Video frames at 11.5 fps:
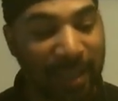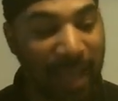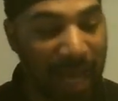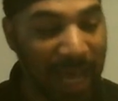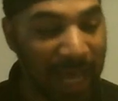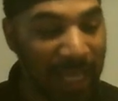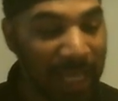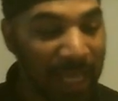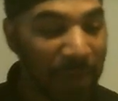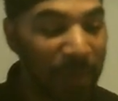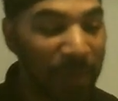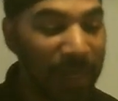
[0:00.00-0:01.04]
Huh?
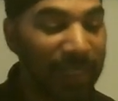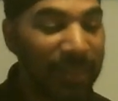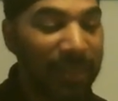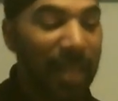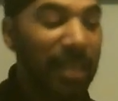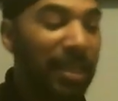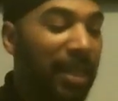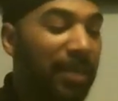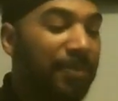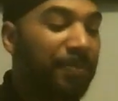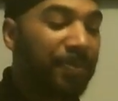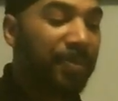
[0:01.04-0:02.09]
What did he say?
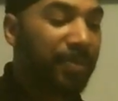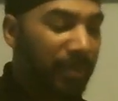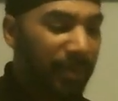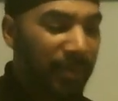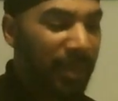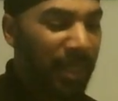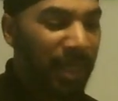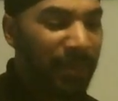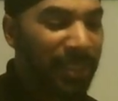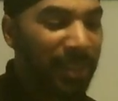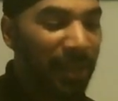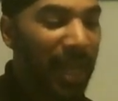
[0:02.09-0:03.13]
Let
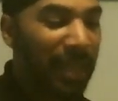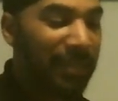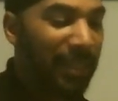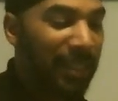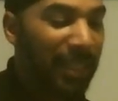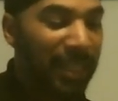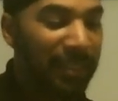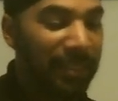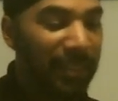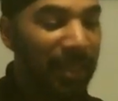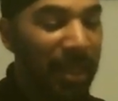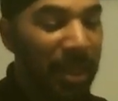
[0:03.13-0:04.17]
me show y'all something else
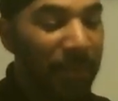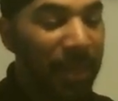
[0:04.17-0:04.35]
here.